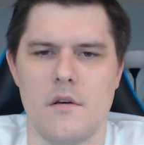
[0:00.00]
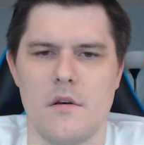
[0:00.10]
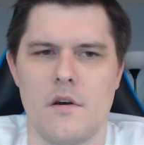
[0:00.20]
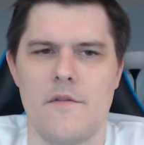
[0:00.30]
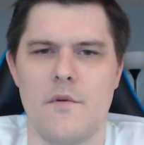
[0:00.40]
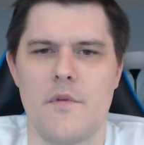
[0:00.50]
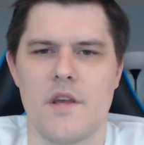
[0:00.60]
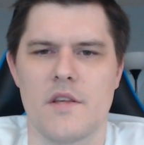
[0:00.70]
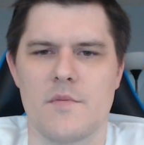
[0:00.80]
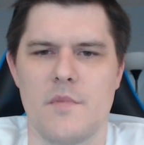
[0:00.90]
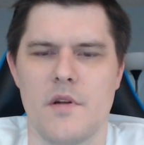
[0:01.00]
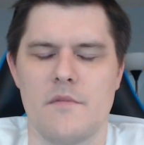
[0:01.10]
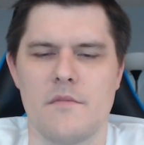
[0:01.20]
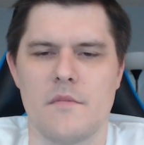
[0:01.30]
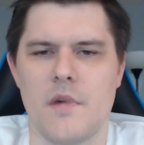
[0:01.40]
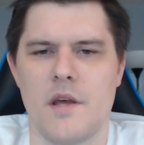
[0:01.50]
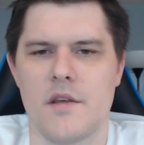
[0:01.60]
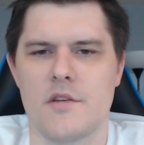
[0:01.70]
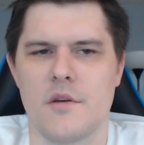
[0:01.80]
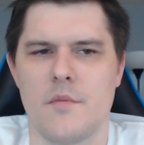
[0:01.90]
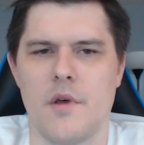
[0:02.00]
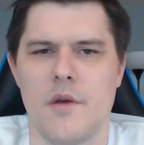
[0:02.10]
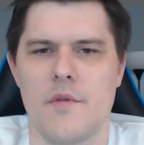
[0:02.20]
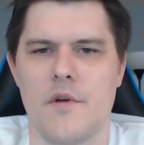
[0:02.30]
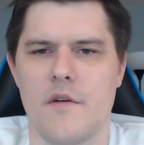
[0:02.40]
few things, but I think she can play with all